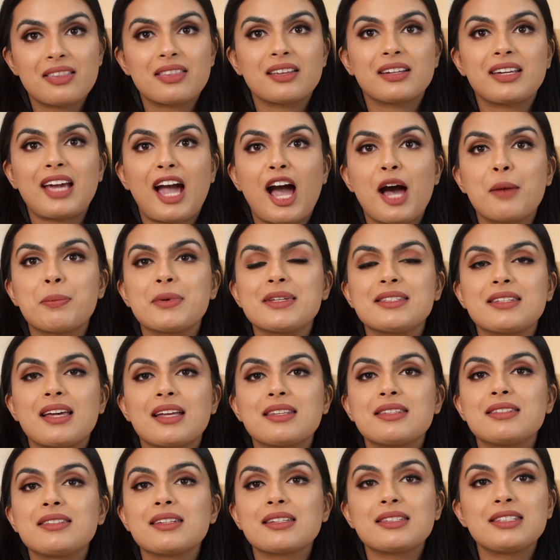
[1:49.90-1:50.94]
the cap is at
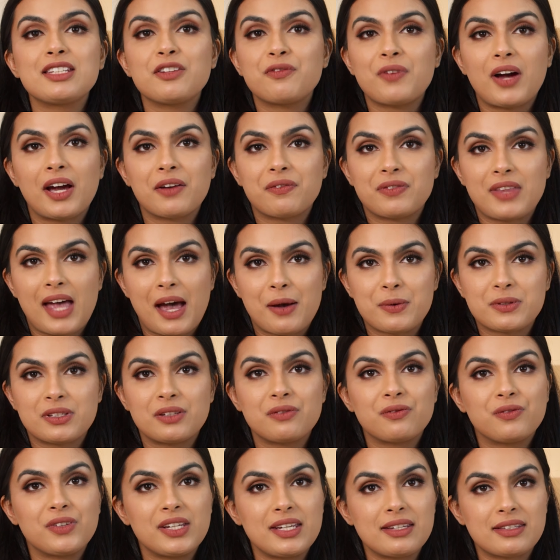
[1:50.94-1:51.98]
65,000
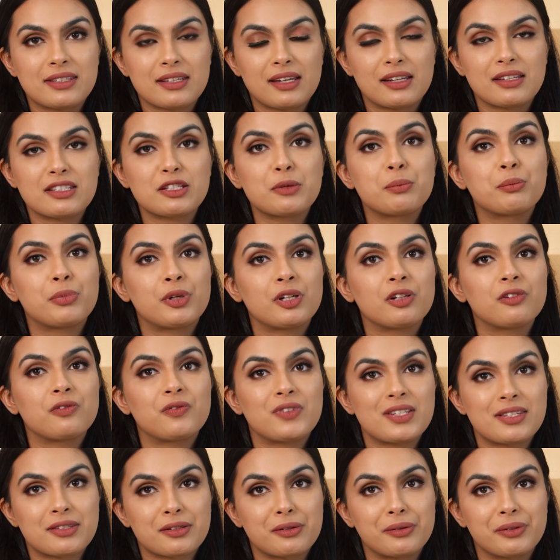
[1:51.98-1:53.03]
visas per
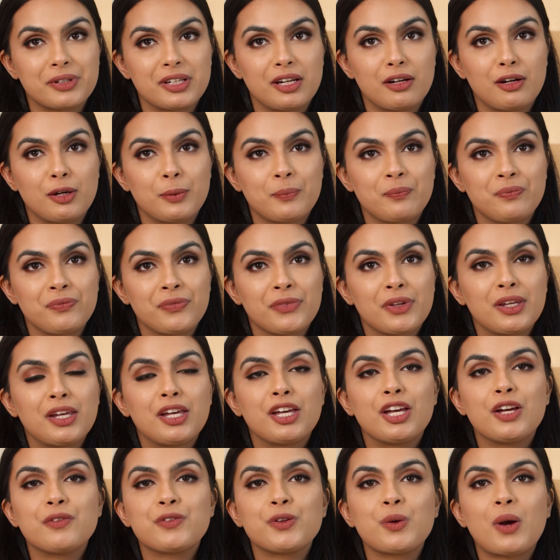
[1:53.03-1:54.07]
fiscal year.
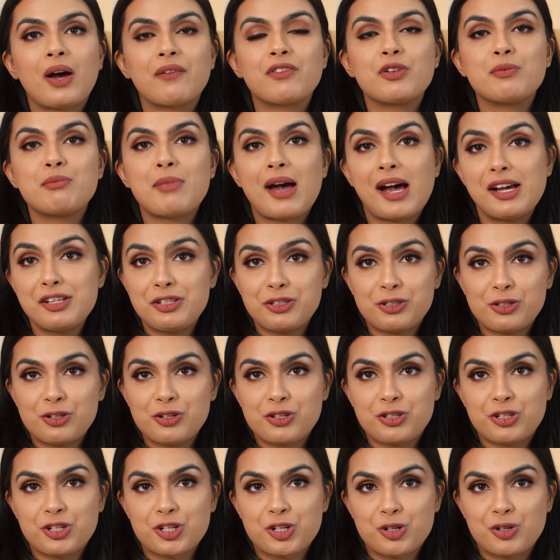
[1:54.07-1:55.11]
If you have a master's
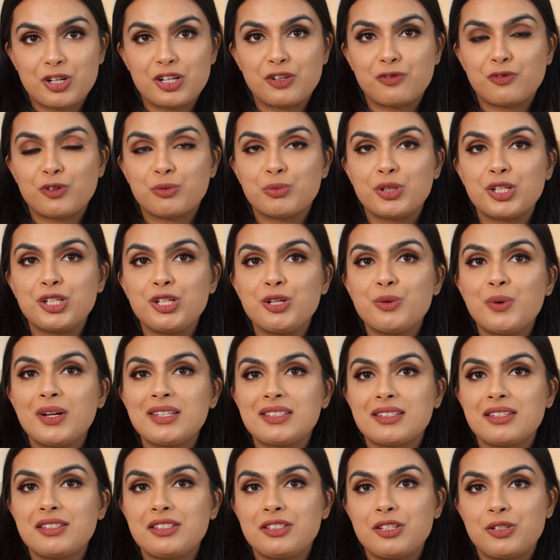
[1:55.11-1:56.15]
degree from a US
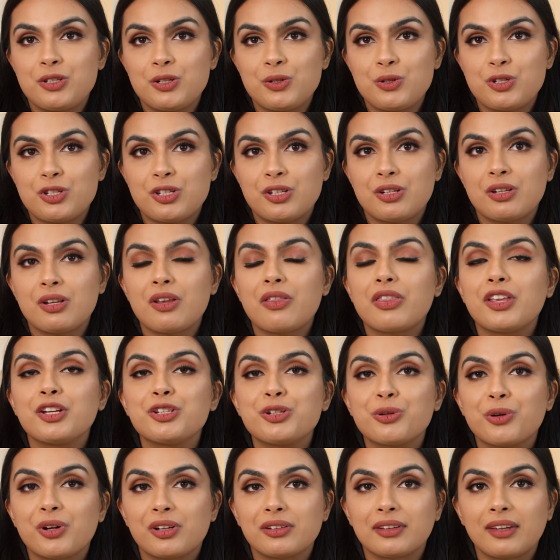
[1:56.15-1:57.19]
institution, then
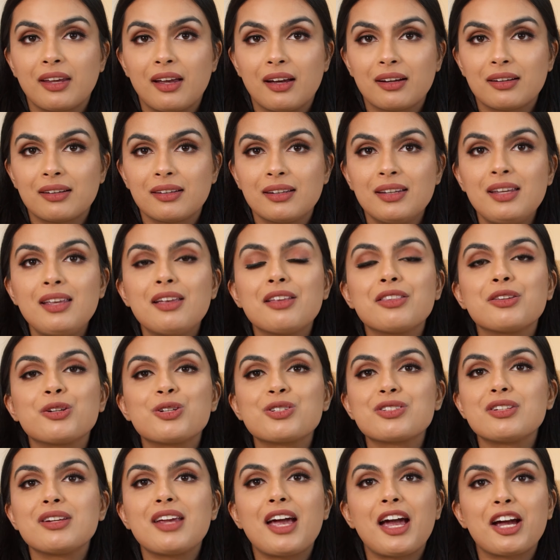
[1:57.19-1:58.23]
you're in luck. There's
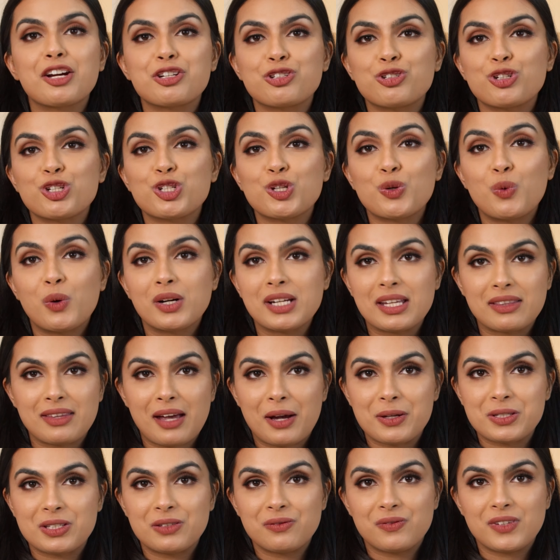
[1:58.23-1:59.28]
an extra
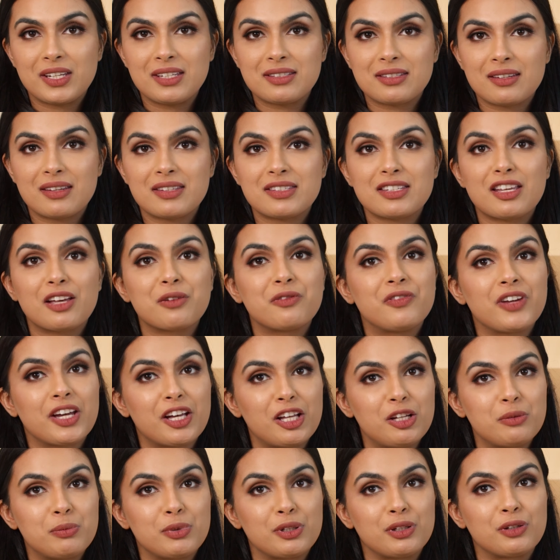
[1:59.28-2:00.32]
20,000 visas
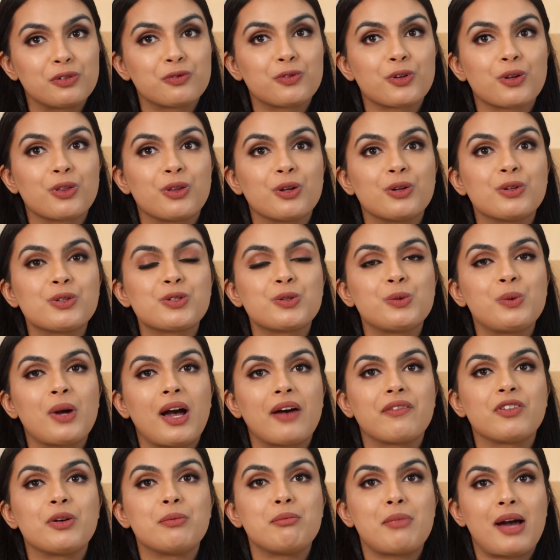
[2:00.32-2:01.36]
available for those who
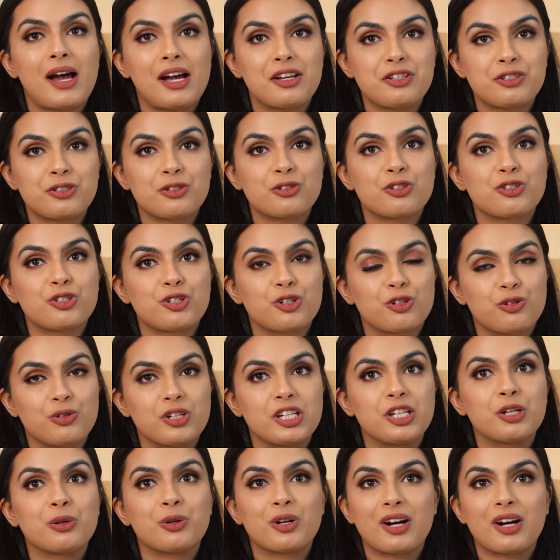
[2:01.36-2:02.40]
have a master's degree or